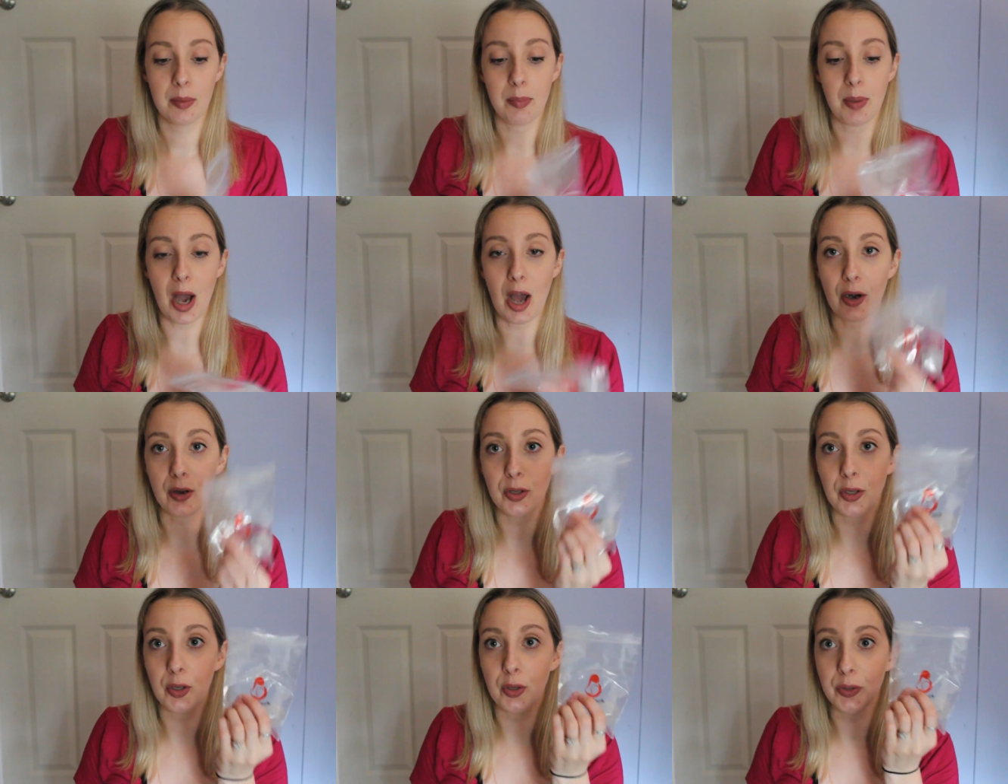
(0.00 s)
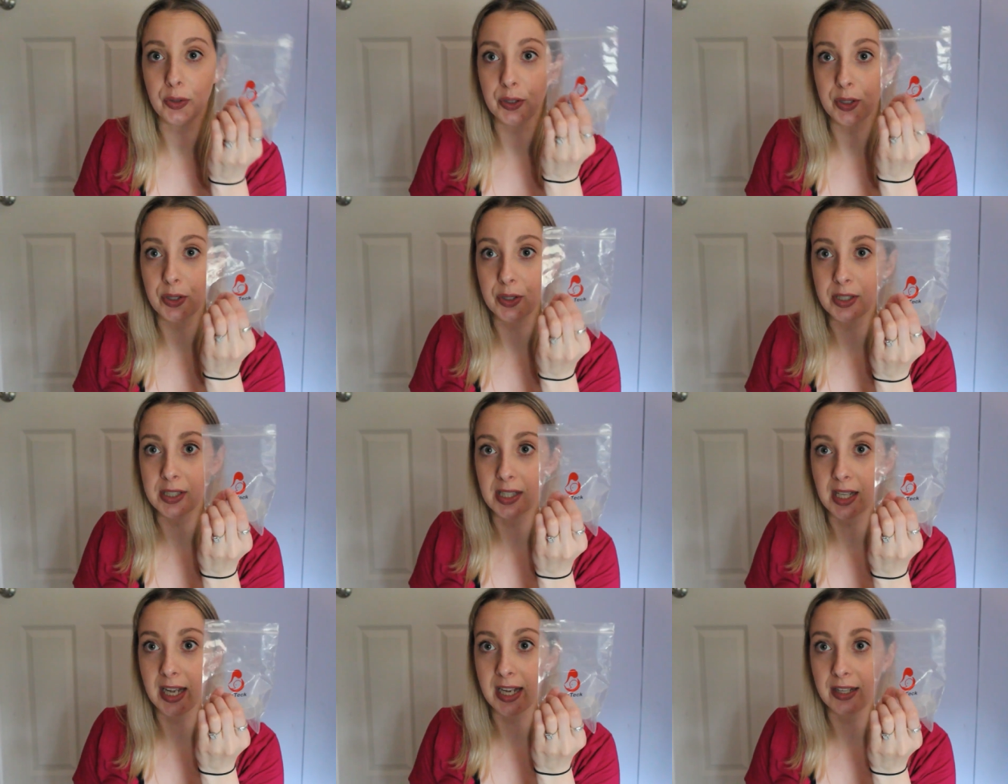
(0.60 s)
bottle
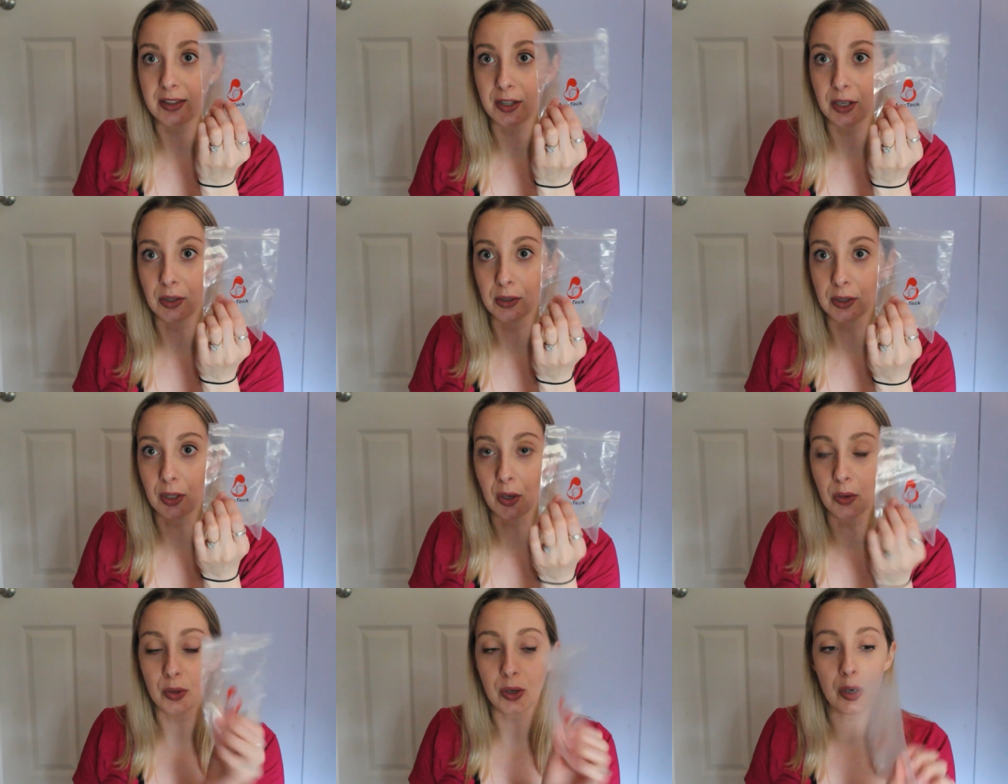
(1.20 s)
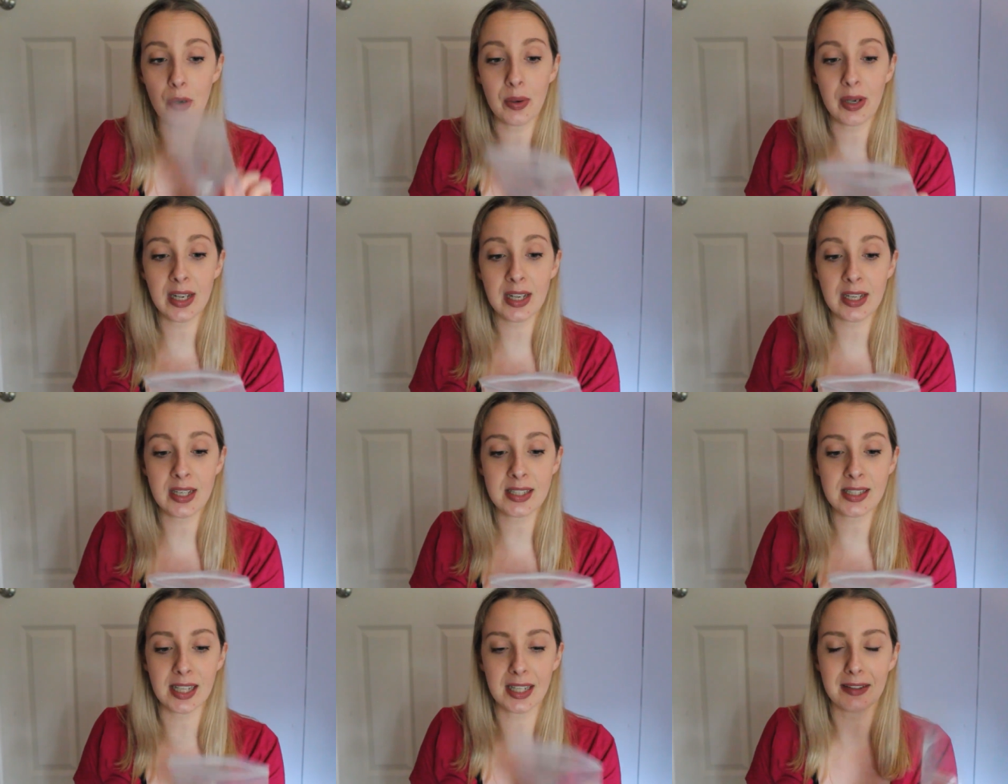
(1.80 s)
holders like their logo
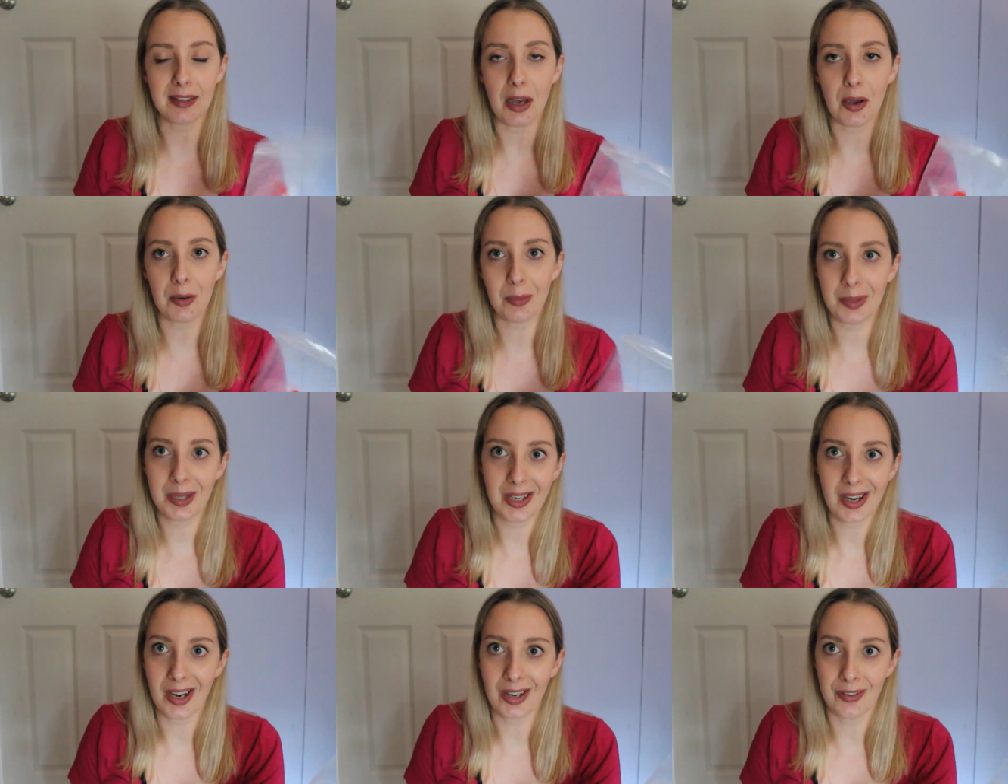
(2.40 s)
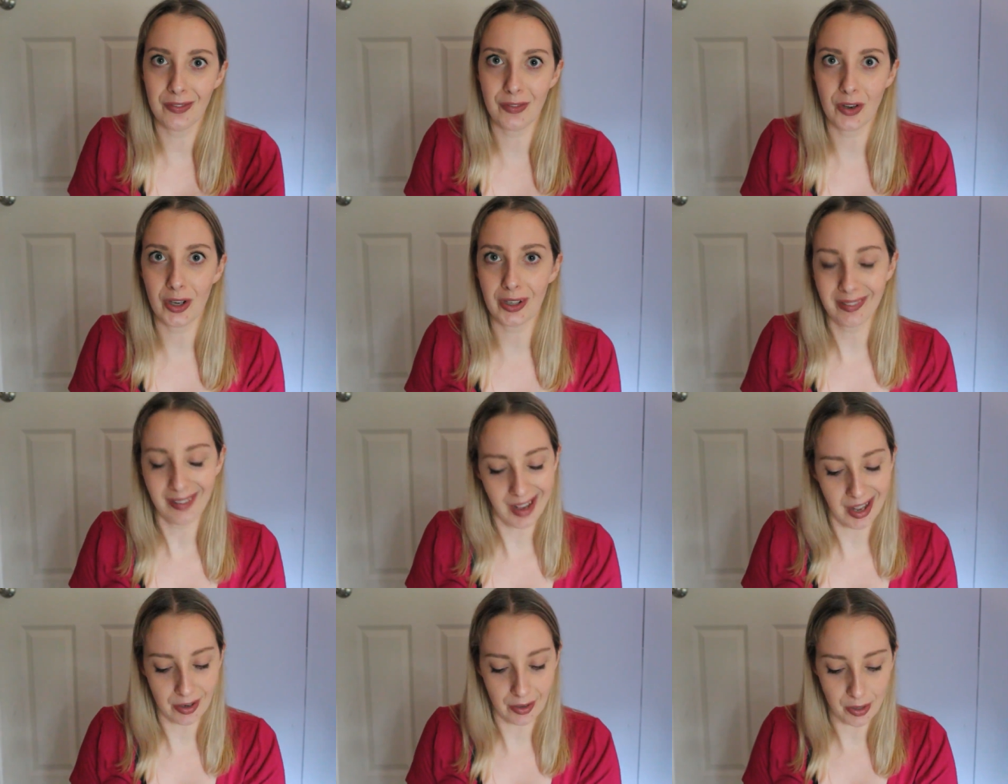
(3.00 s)
is, like that would be kind of
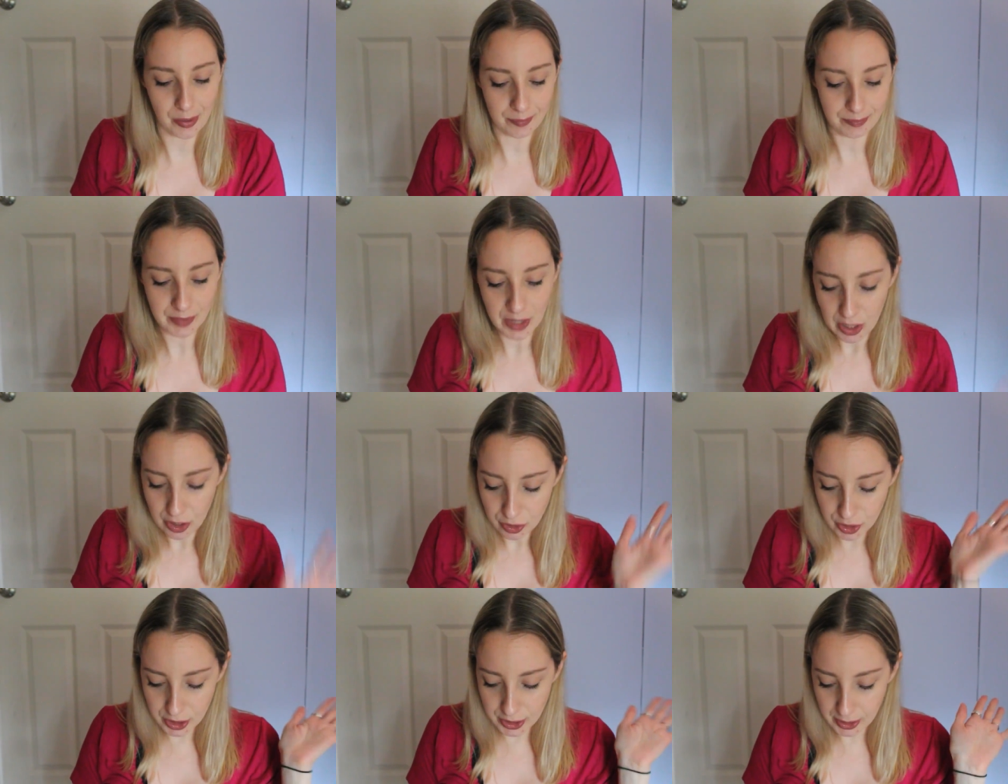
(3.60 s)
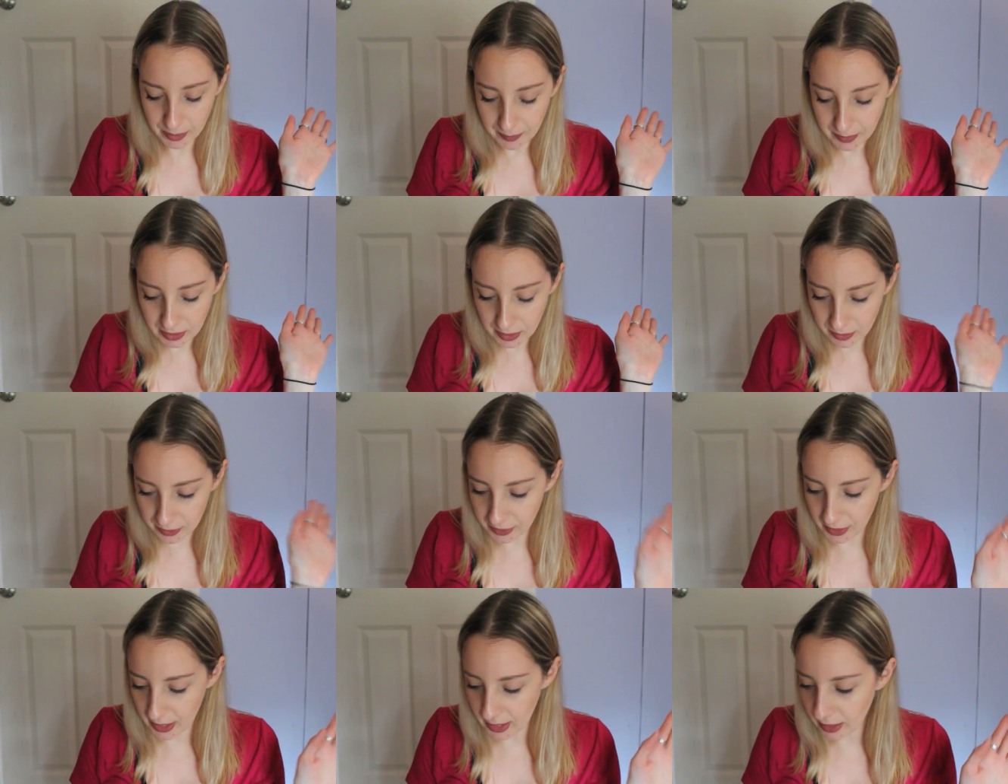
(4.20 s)
fun. I don't know, just something
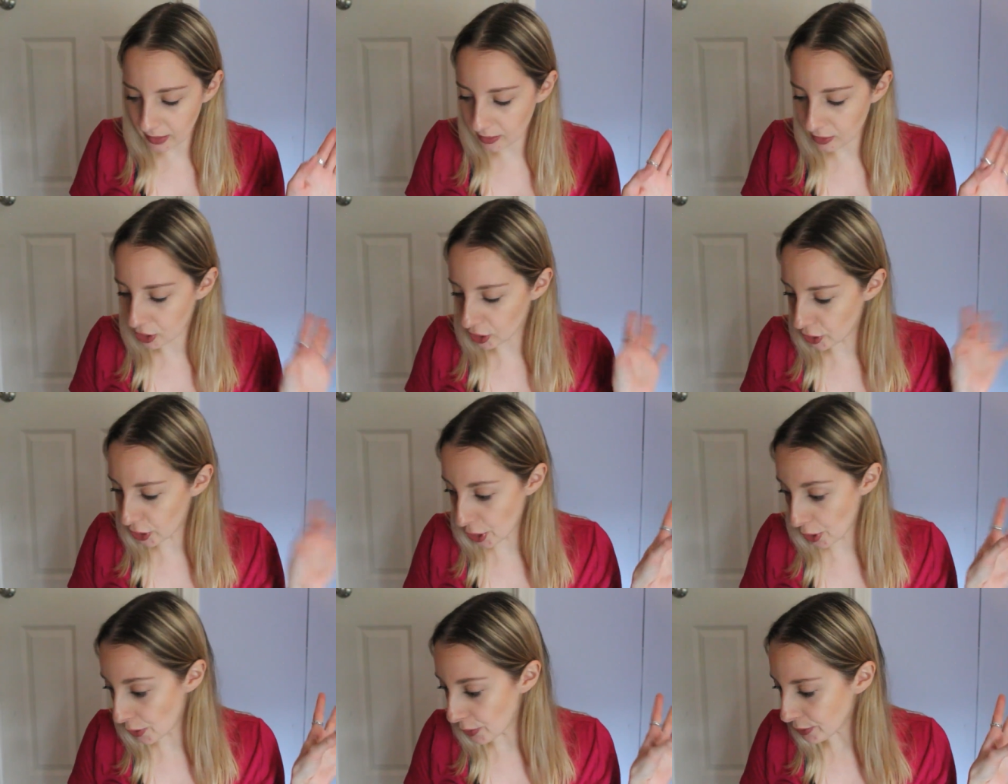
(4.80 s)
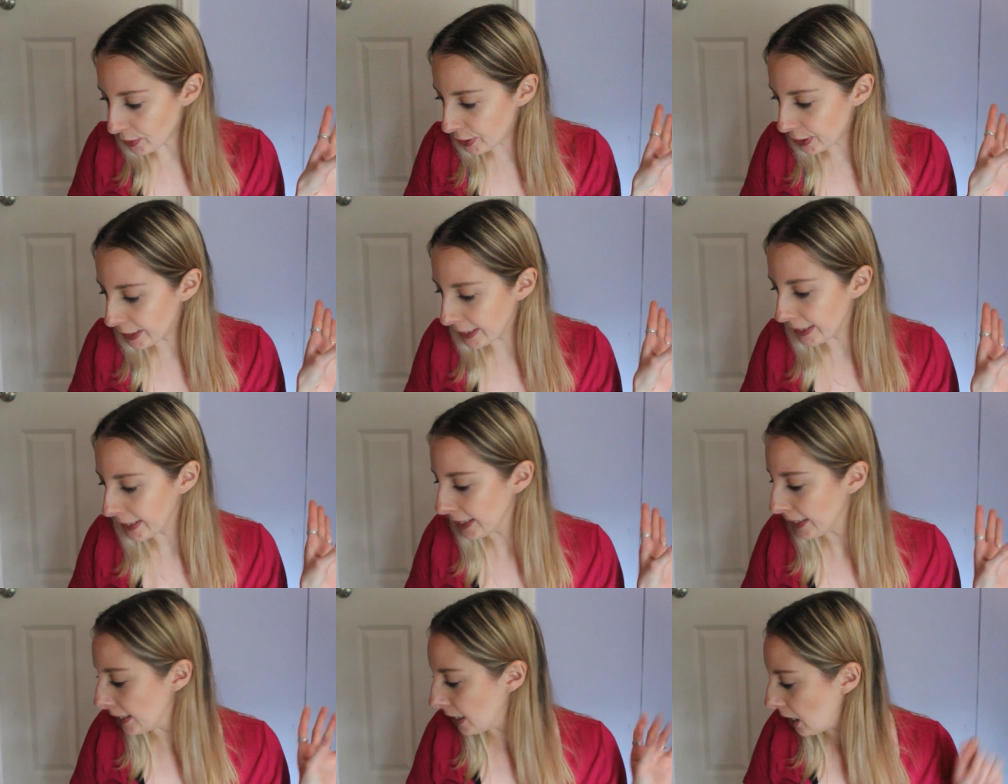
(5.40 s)
to think, to note.